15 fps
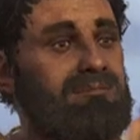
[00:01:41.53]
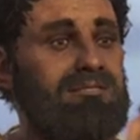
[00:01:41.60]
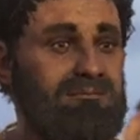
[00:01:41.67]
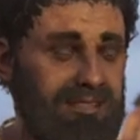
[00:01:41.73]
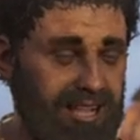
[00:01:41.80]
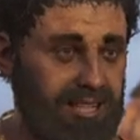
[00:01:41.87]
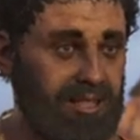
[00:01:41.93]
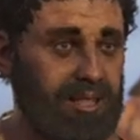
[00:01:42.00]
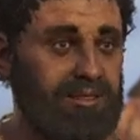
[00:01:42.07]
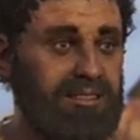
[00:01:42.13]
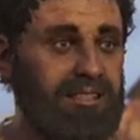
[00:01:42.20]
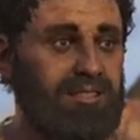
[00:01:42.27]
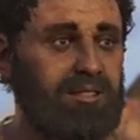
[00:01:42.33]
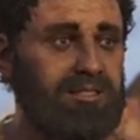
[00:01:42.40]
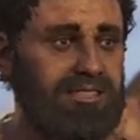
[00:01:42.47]
know me
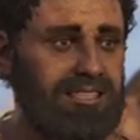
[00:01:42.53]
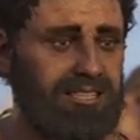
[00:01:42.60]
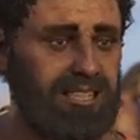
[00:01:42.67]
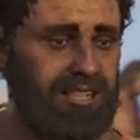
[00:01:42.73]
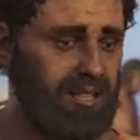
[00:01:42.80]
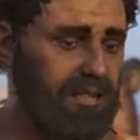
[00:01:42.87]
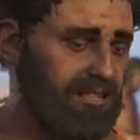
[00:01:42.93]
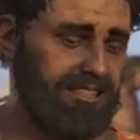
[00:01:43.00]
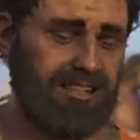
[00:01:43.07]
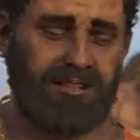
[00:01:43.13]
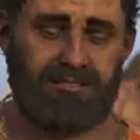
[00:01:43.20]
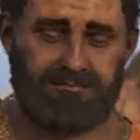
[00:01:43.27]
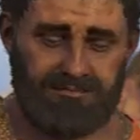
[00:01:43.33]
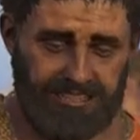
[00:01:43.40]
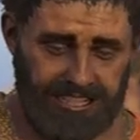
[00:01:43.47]
better than to think I don't
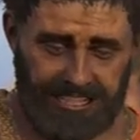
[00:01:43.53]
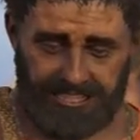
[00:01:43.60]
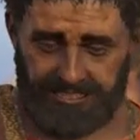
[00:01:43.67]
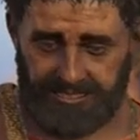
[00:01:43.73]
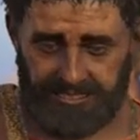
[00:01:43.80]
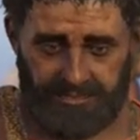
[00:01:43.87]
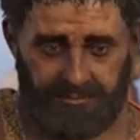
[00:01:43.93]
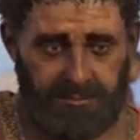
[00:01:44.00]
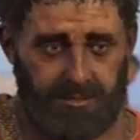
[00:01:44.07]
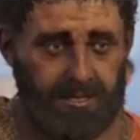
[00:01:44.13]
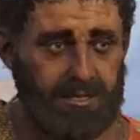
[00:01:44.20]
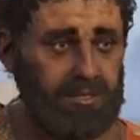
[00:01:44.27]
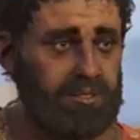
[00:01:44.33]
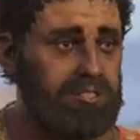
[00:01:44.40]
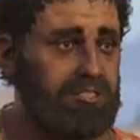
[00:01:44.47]
have a plan.
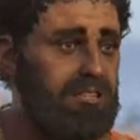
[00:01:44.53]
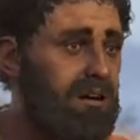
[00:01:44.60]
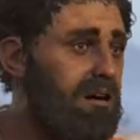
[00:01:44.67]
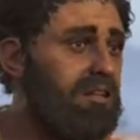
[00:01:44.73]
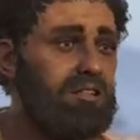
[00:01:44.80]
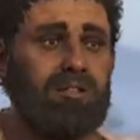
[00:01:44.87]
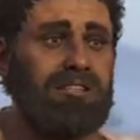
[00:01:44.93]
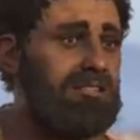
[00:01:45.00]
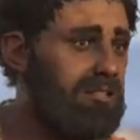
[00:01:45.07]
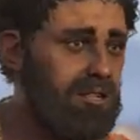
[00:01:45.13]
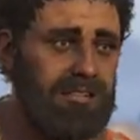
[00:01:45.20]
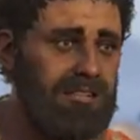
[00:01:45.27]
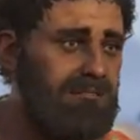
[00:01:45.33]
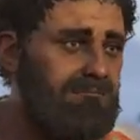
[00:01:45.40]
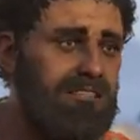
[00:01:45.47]
Markos always
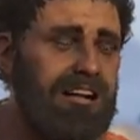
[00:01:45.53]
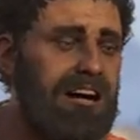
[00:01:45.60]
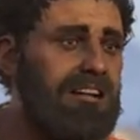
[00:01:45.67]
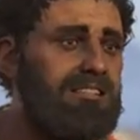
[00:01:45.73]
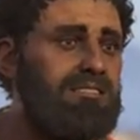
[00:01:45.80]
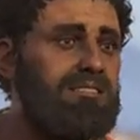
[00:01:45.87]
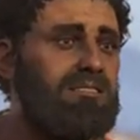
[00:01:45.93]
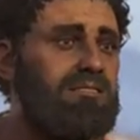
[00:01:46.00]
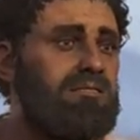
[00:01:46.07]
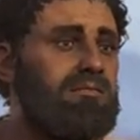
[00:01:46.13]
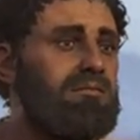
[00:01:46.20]
has a plan.